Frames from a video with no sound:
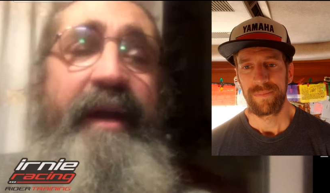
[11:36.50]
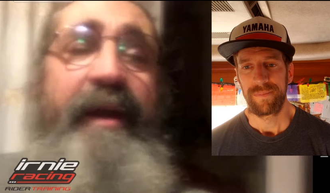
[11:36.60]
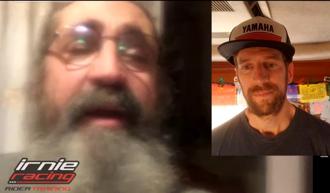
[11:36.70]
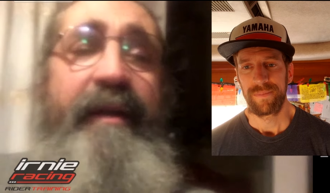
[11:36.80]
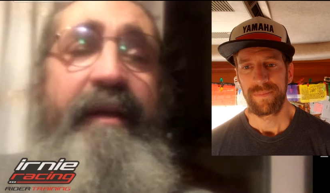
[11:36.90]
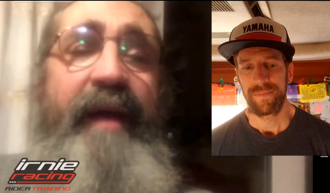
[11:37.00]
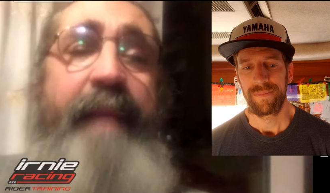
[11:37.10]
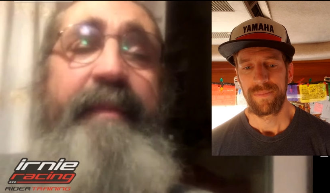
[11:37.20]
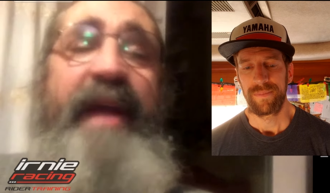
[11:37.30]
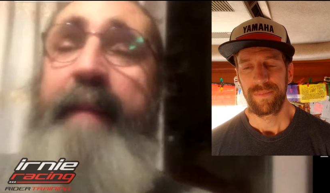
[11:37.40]
Speaker 1: here?
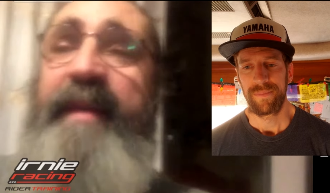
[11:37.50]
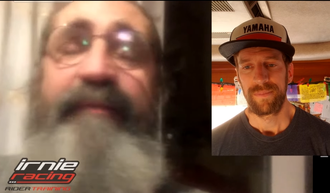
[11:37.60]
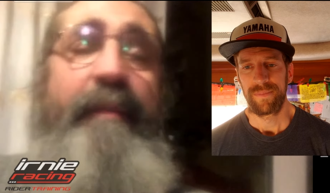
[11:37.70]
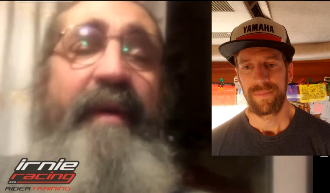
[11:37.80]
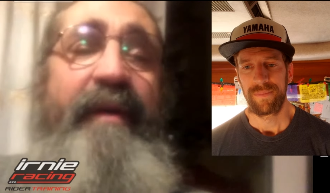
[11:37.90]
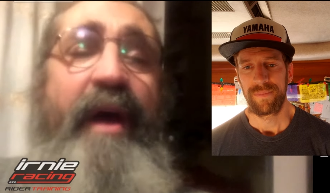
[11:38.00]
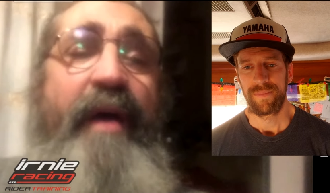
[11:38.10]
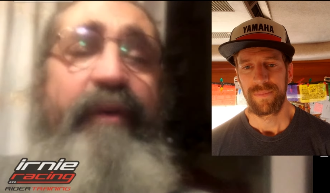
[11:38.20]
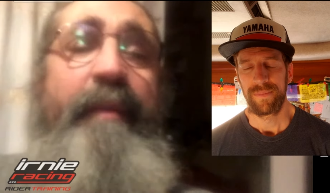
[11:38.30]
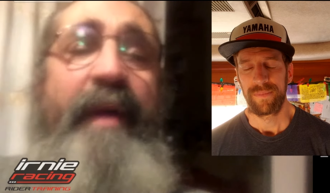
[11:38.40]
I'm coming from a
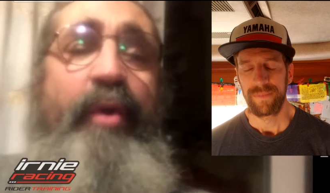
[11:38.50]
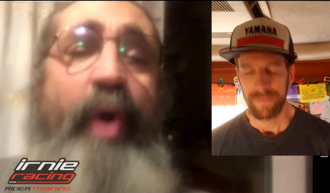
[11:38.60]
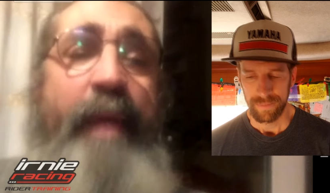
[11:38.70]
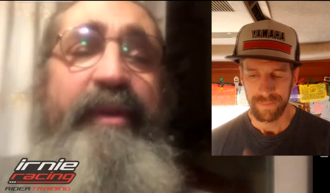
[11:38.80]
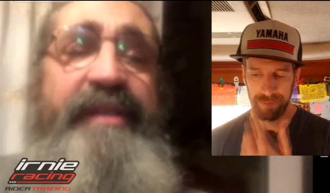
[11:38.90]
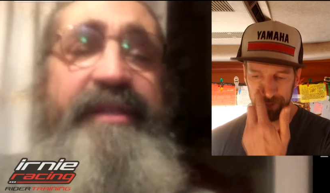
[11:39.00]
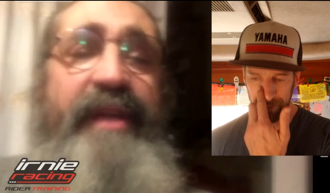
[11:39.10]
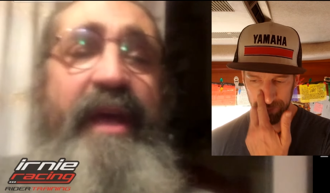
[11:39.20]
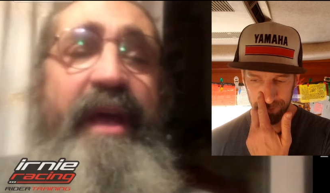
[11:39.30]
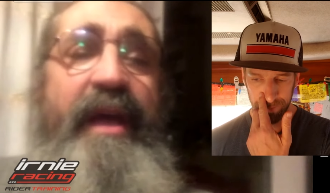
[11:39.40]
former
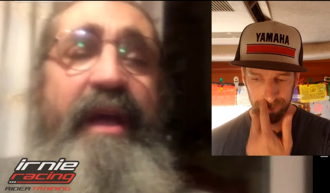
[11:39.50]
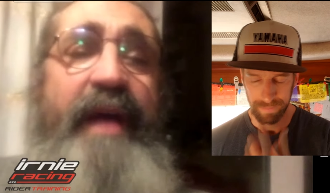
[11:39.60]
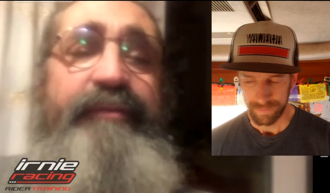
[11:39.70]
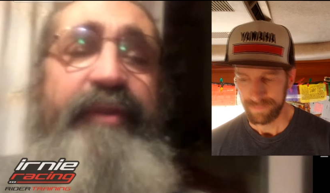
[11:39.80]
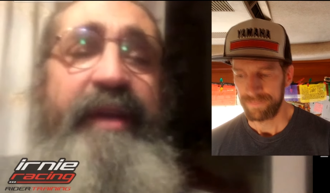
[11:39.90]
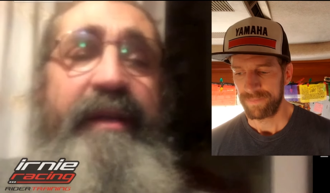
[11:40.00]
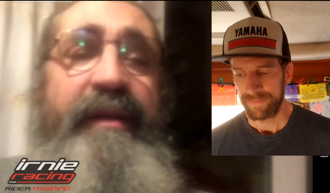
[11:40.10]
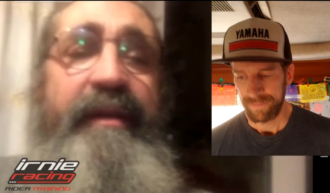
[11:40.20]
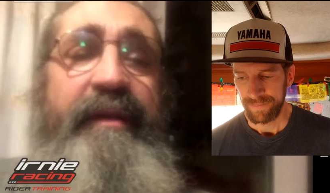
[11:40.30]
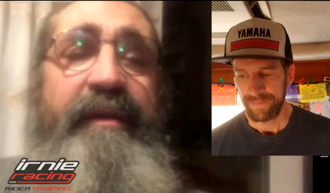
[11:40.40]
communist country.
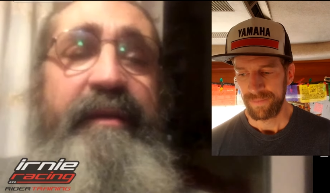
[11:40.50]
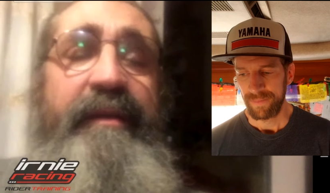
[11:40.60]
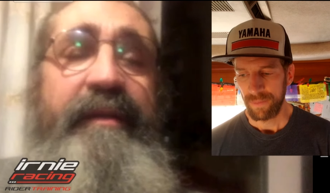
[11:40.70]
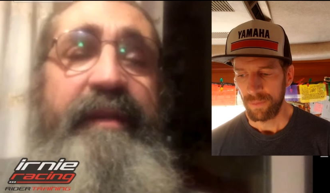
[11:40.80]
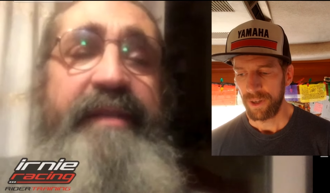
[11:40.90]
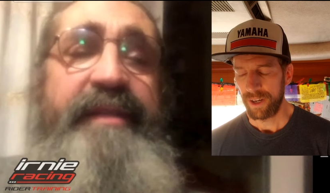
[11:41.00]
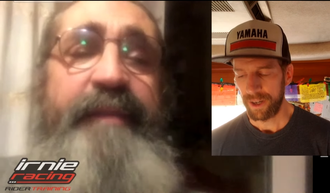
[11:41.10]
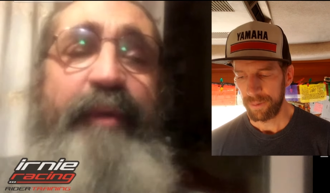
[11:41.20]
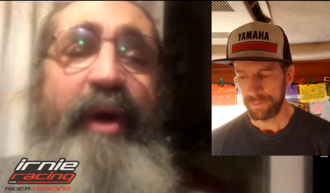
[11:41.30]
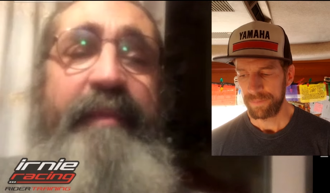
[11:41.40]

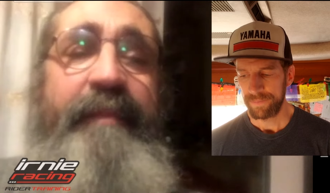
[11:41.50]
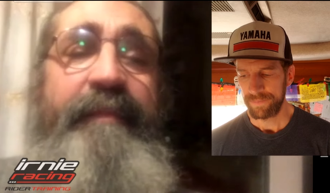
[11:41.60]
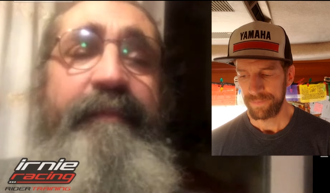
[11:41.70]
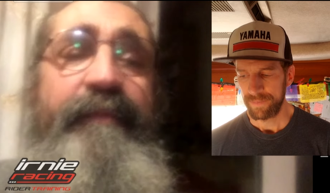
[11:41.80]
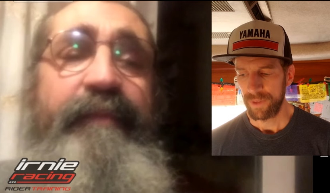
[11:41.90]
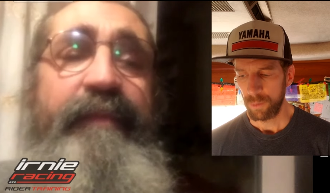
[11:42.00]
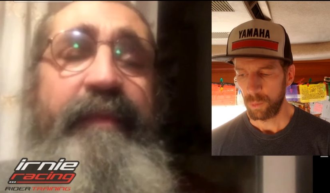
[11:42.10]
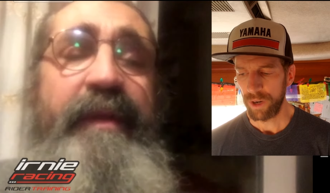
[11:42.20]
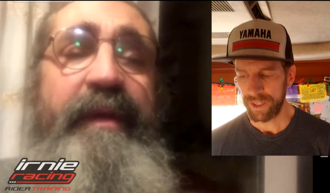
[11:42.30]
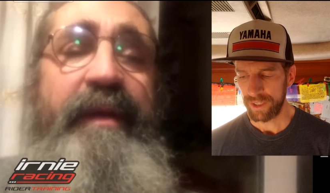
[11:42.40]
That's the problem.
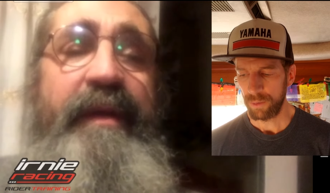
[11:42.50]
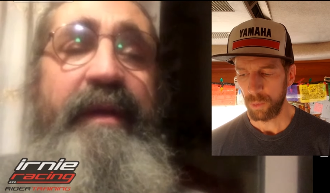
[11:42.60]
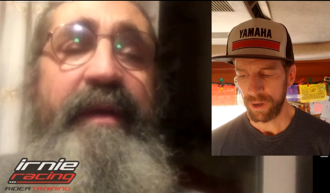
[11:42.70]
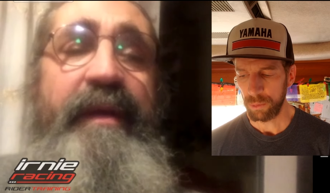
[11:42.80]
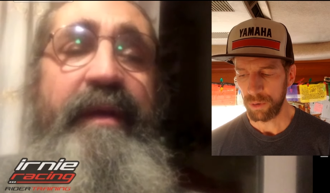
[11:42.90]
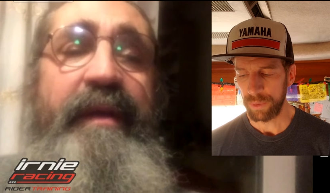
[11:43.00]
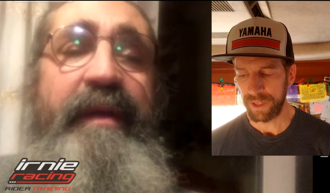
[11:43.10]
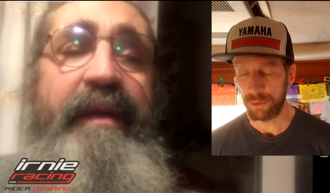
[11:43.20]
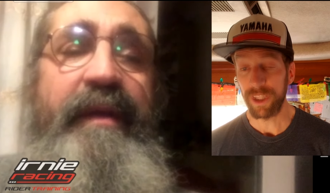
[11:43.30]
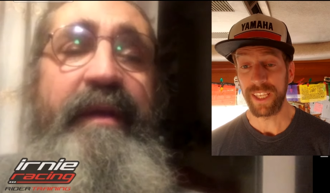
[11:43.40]
Speaker 2: What what will
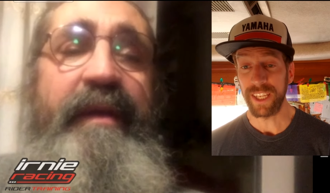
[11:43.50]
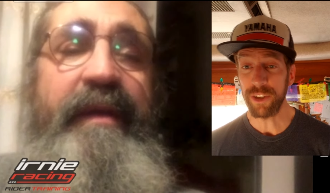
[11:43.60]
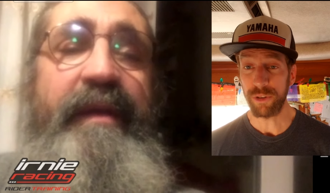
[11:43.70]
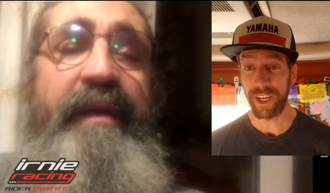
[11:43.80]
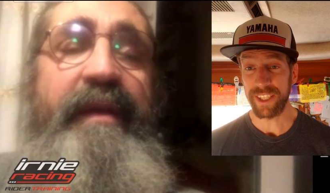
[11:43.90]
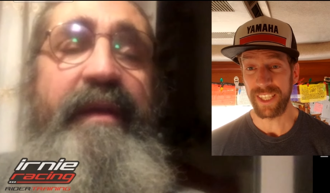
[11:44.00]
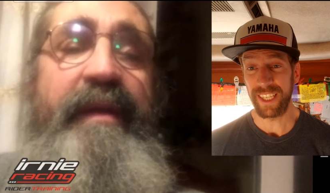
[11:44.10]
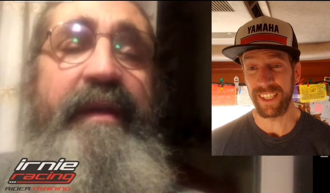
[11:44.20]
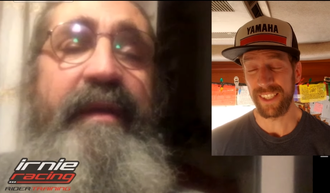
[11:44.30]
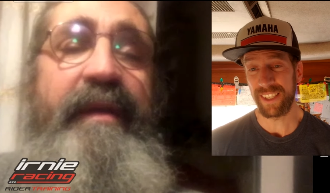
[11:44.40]
be really
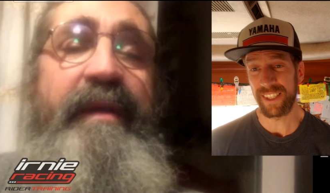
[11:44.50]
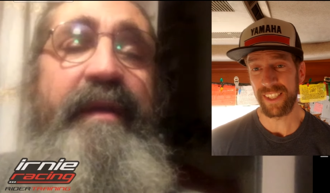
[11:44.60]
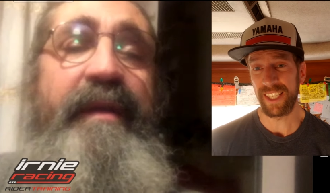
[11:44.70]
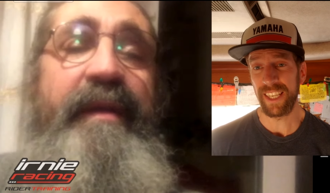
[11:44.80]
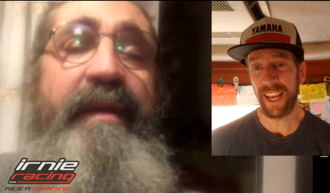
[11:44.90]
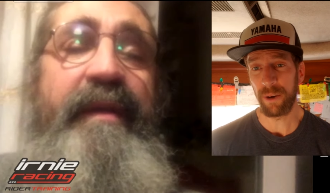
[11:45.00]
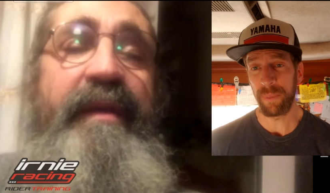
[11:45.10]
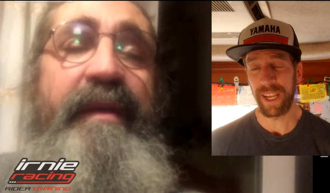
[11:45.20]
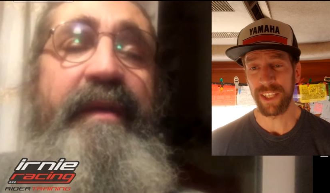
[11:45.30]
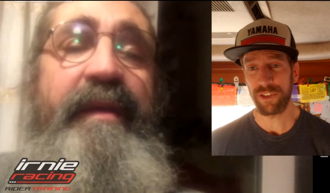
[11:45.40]
interesting is to see how
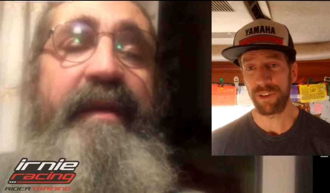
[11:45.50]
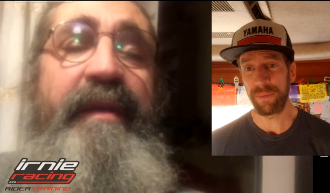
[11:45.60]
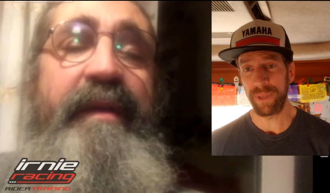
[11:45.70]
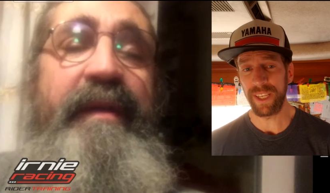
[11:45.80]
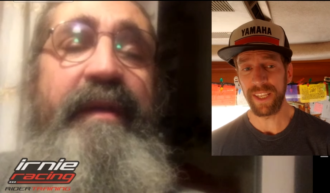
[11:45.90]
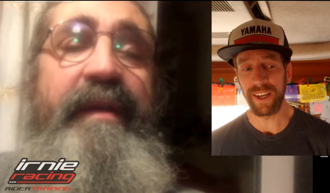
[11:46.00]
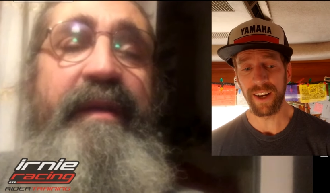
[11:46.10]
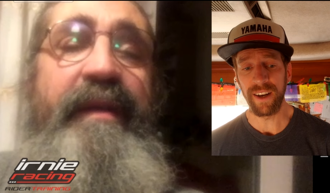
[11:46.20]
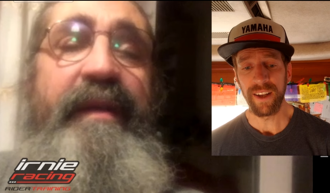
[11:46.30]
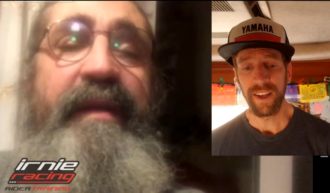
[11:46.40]
mainstream
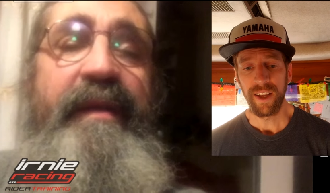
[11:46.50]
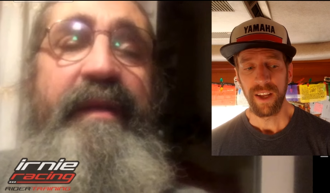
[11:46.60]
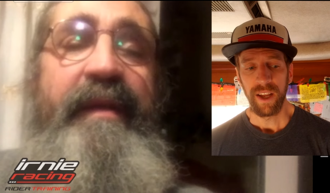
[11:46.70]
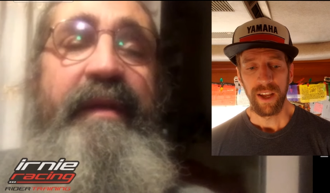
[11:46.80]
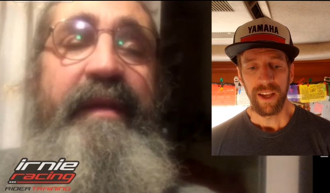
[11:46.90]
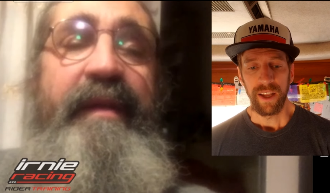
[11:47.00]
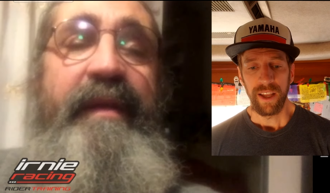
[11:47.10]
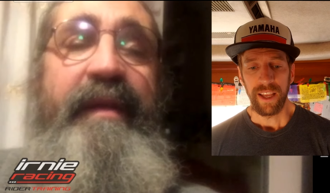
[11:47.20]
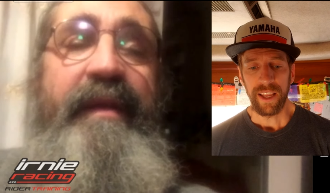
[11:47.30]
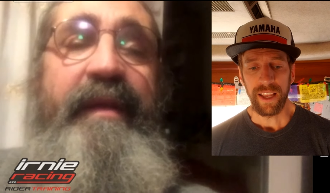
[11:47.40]
media
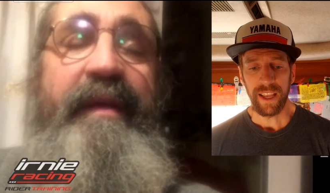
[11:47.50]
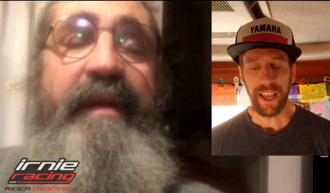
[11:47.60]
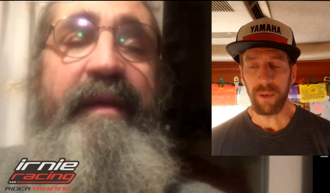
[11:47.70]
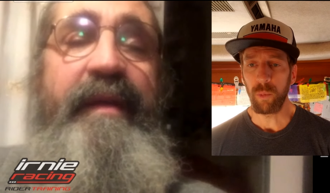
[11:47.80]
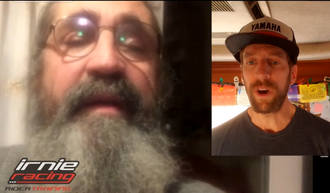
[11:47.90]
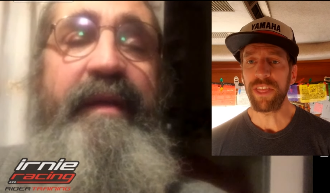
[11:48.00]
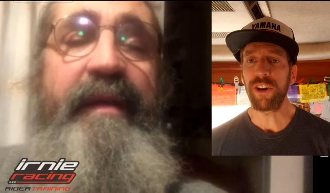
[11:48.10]
what